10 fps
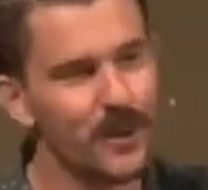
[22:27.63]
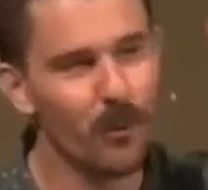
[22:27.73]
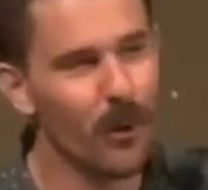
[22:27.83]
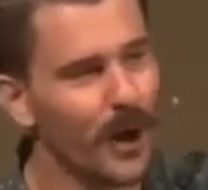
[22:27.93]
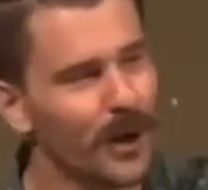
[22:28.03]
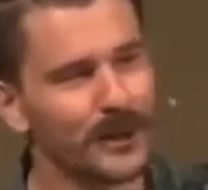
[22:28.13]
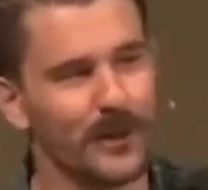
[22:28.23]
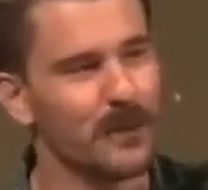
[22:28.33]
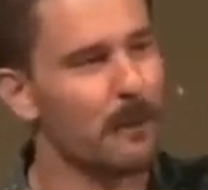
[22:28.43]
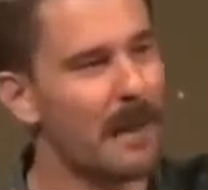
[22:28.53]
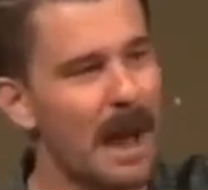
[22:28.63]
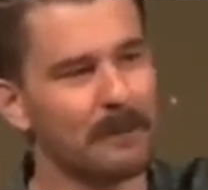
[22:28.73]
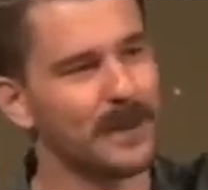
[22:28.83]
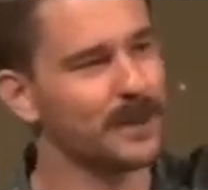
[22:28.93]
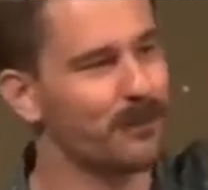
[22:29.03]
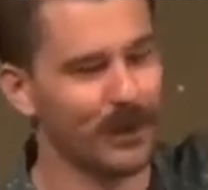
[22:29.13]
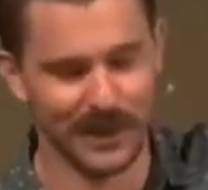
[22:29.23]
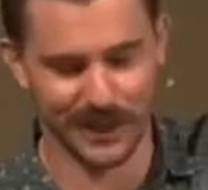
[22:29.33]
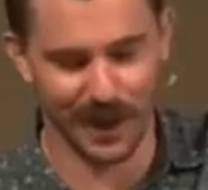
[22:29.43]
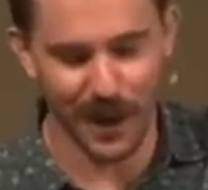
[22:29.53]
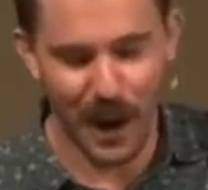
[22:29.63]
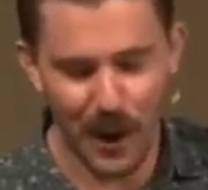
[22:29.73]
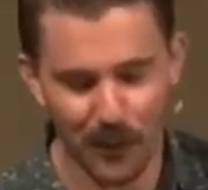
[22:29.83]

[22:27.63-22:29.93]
the words of the Baptist preacher